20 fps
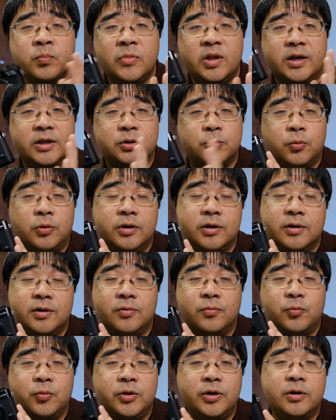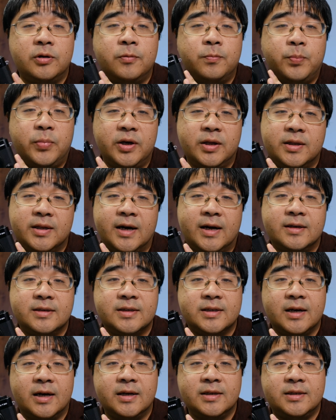It's one of the real big
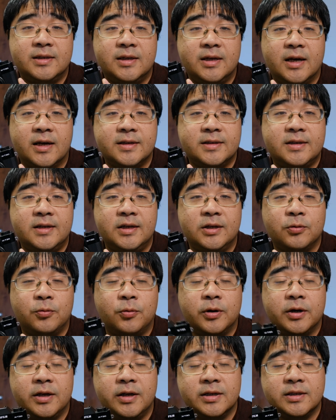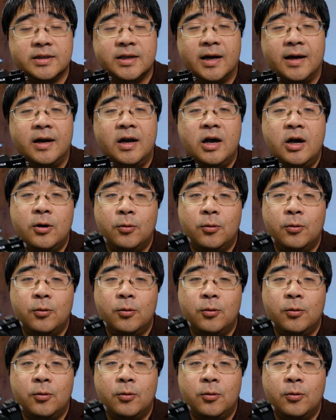downsides to the X-T20 is that